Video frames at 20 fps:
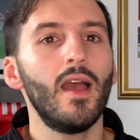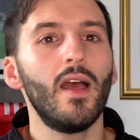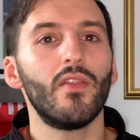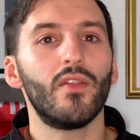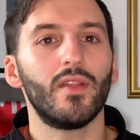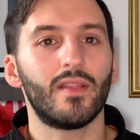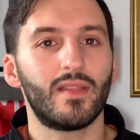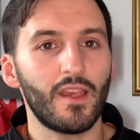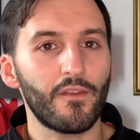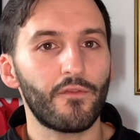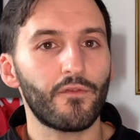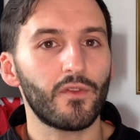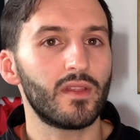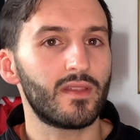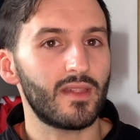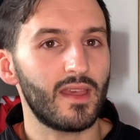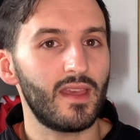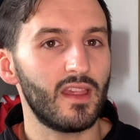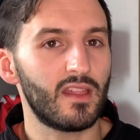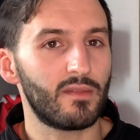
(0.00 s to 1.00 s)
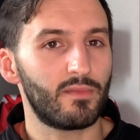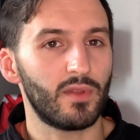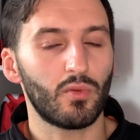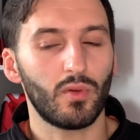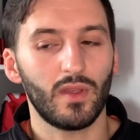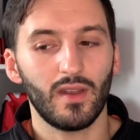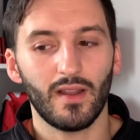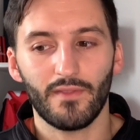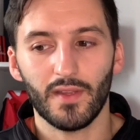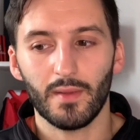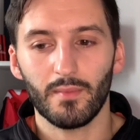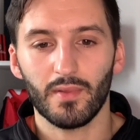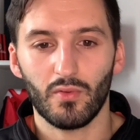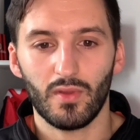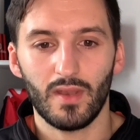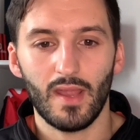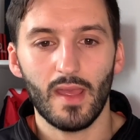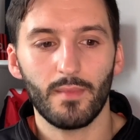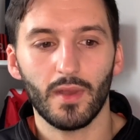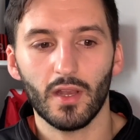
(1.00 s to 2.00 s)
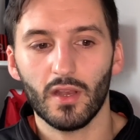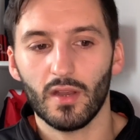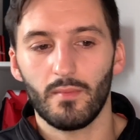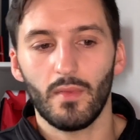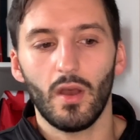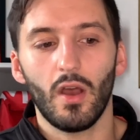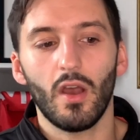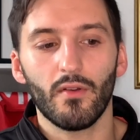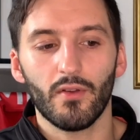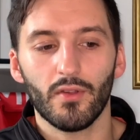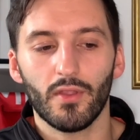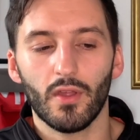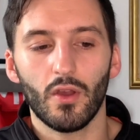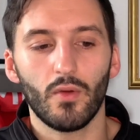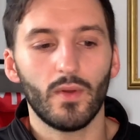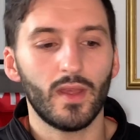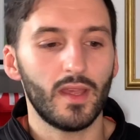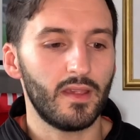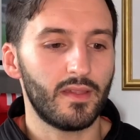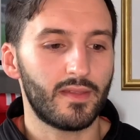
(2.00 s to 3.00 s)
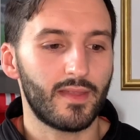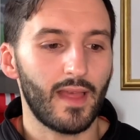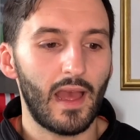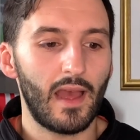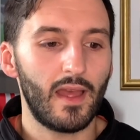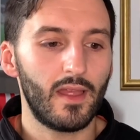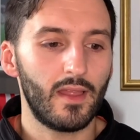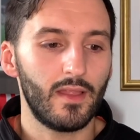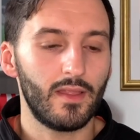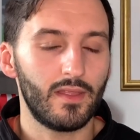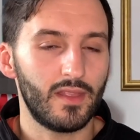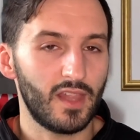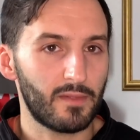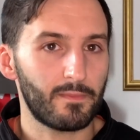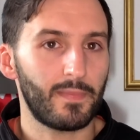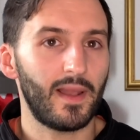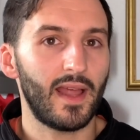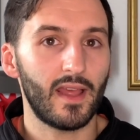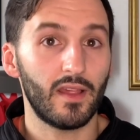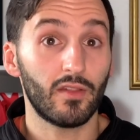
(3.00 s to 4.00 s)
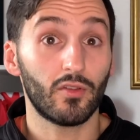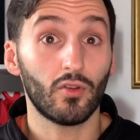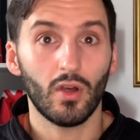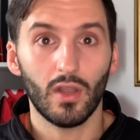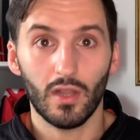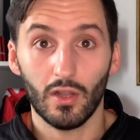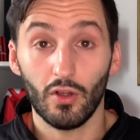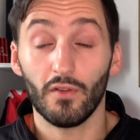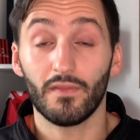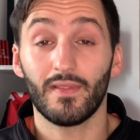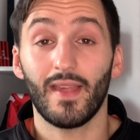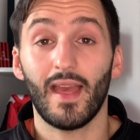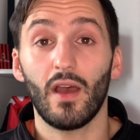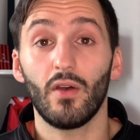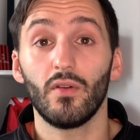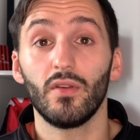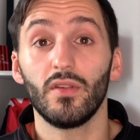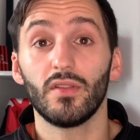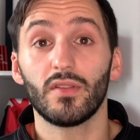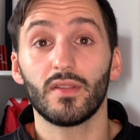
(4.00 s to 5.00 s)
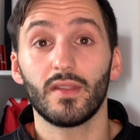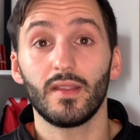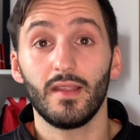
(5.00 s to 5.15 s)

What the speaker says: The difference is between him and Kamara, though, is that this player's got a lot of touts.